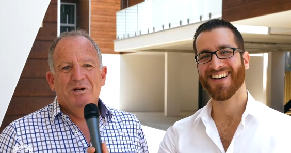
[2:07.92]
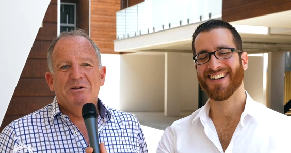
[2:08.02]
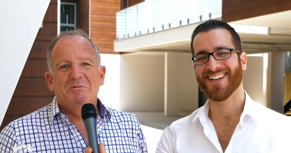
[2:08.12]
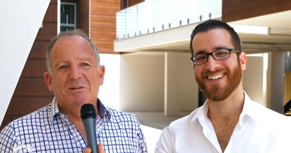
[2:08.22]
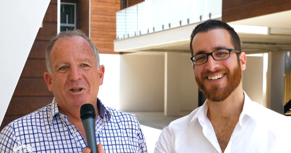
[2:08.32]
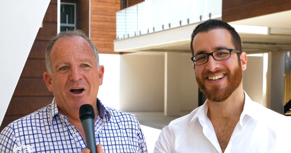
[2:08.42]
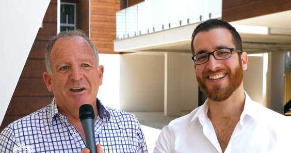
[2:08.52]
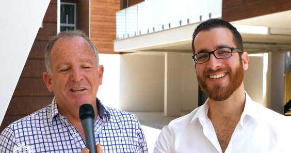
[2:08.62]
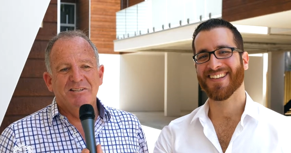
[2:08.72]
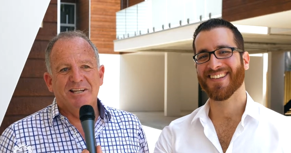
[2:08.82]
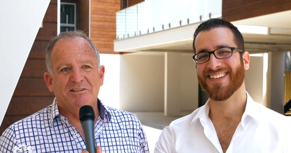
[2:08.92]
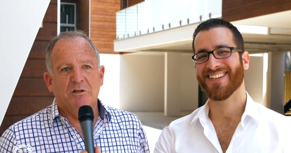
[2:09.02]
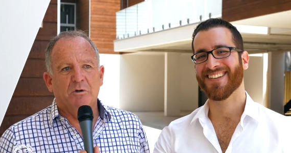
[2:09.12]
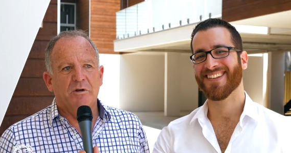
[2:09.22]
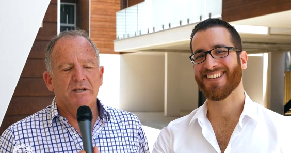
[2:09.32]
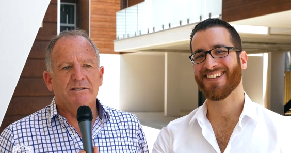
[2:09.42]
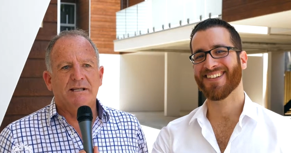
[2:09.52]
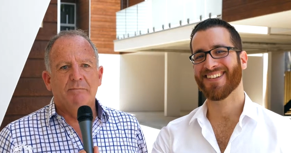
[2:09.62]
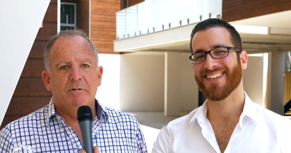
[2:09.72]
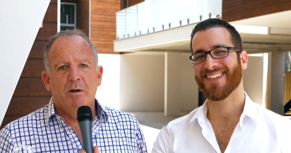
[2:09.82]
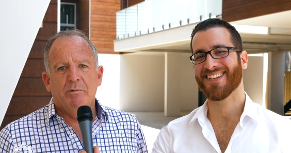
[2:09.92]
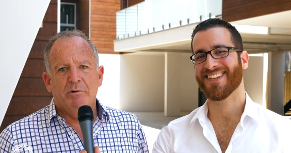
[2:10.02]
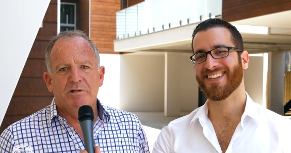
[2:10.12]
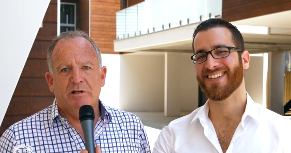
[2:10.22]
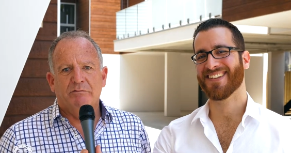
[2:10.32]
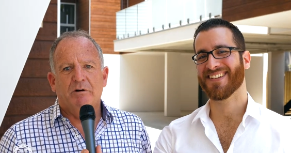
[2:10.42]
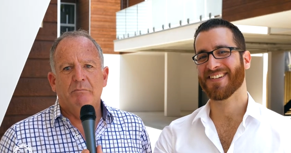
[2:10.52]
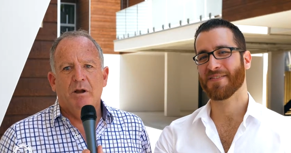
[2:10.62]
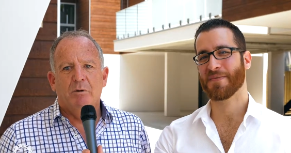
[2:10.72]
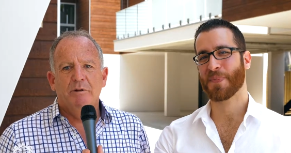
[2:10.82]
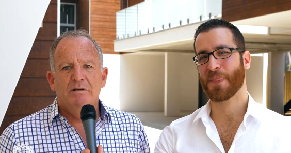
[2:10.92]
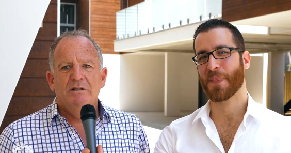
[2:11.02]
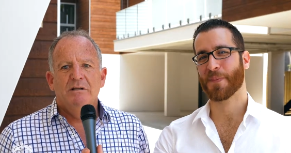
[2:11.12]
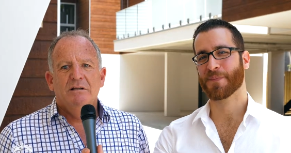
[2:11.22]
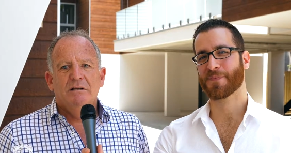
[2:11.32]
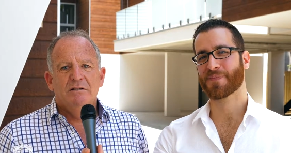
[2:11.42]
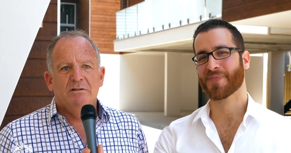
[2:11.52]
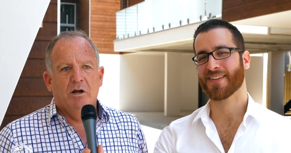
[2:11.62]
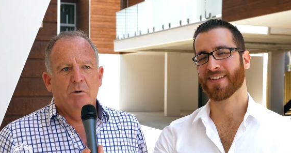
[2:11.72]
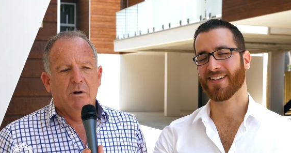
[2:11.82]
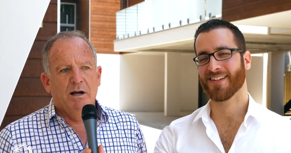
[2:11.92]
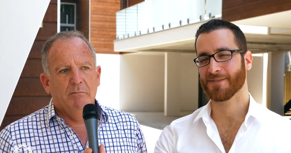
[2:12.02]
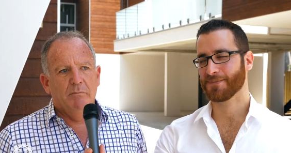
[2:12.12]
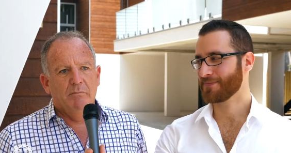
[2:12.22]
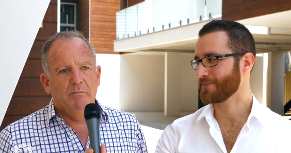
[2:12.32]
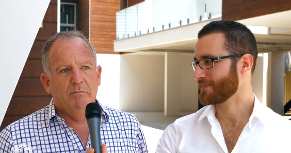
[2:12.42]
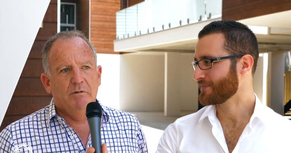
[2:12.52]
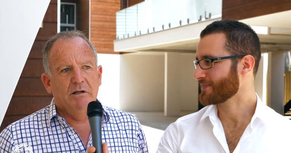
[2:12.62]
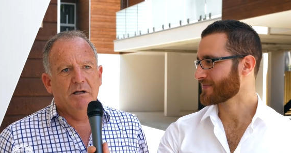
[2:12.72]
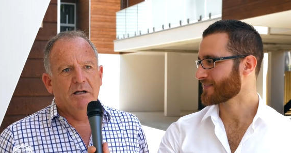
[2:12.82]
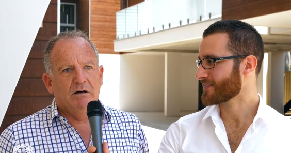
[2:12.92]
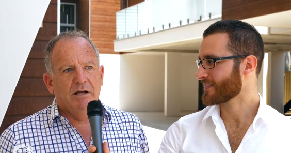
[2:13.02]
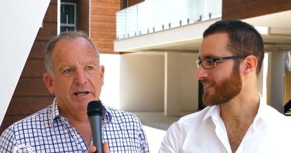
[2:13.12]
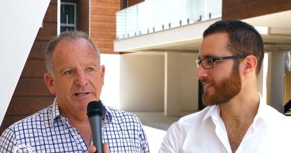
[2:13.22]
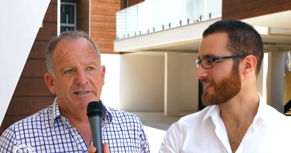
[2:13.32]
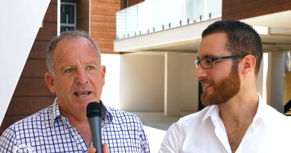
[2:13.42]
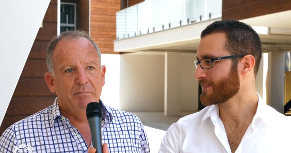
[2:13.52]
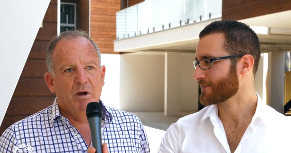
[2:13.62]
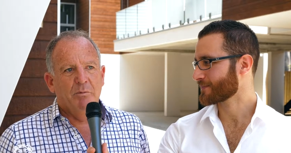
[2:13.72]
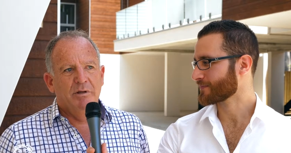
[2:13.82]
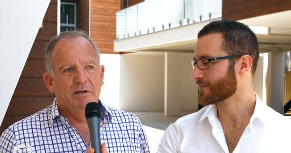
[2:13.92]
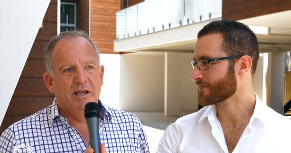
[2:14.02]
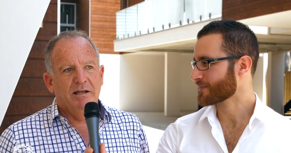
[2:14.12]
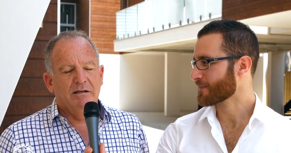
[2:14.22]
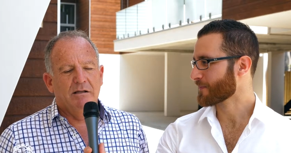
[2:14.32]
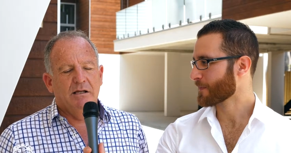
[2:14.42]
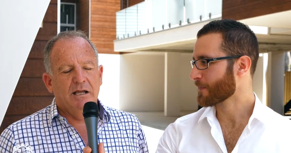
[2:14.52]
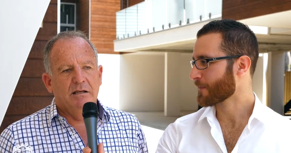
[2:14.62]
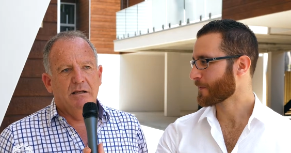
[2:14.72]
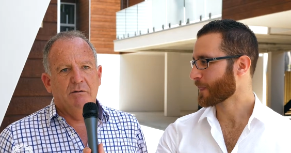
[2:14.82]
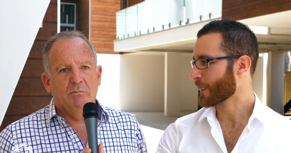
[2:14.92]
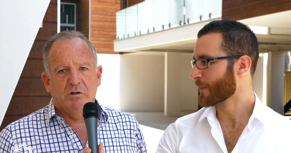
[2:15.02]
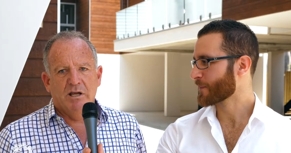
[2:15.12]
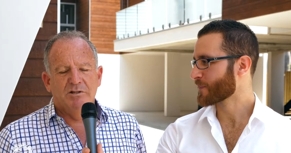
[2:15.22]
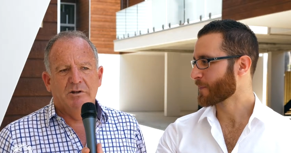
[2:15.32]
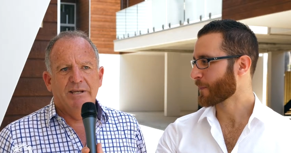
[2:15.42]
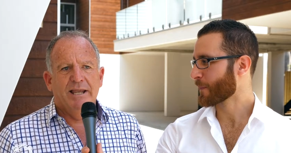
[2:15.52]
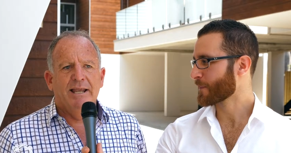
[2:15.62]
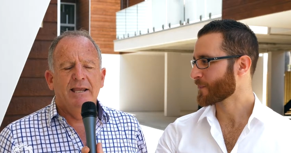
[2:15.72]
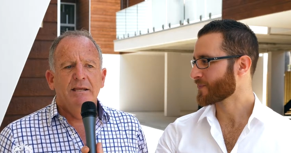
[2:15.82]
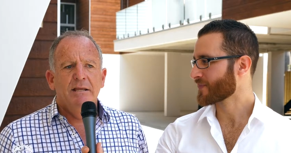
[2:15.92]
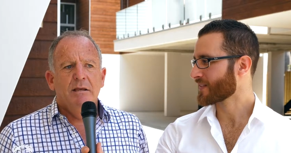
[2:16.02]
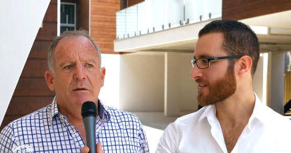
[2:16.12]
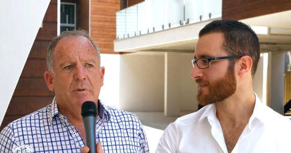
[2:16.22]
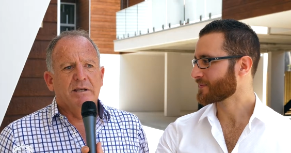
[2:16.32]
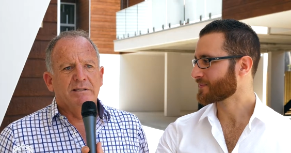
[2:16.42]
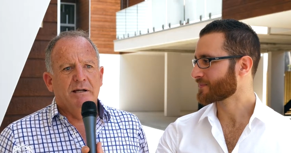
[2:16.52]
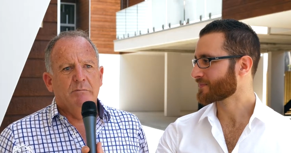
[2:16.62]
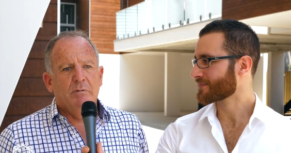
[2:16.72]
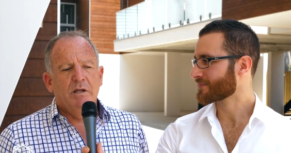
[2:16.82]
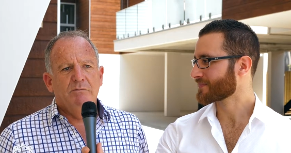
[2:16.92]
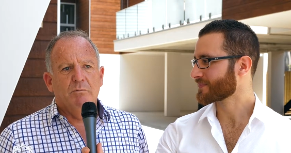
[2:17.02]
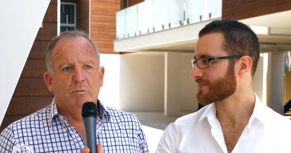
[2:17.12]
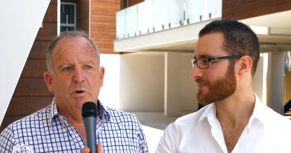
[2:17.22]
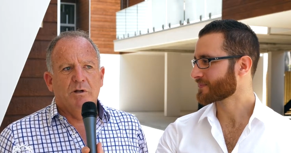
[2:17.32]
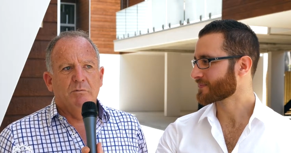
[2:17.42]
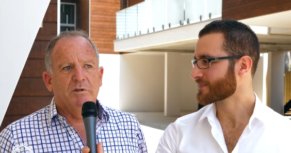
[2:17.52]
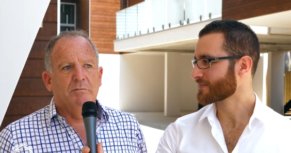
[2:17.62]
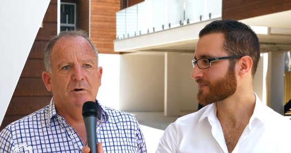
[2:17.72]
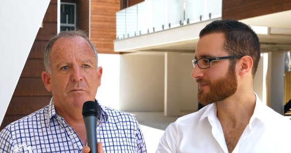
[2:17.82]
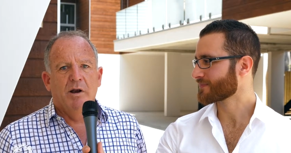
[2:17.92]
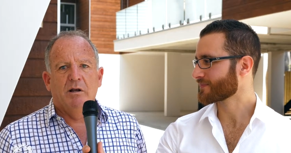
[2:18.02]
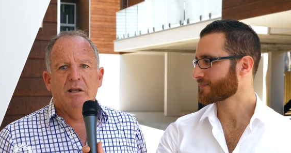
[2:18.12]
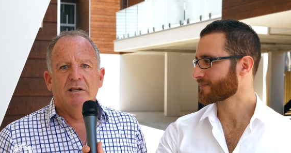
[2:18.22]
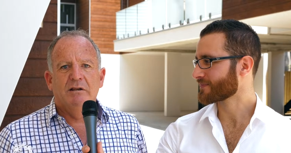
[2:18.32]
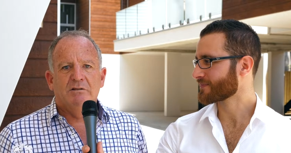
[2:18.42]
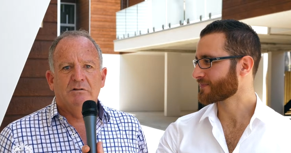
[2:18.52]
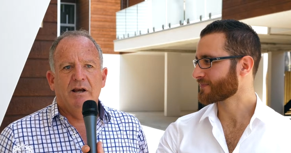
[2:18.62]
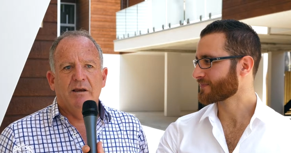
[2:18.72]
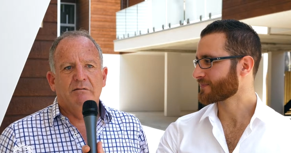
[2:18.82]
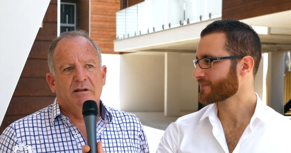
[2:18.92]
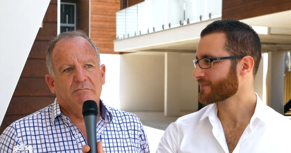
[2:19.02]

Speaker 1: working with Lion is actually good. It's um, I'm originally from Melbourne, so um, uh, I understand Melbourne and, and, and, what goes on down there. But um, even working with them remotely, it's great.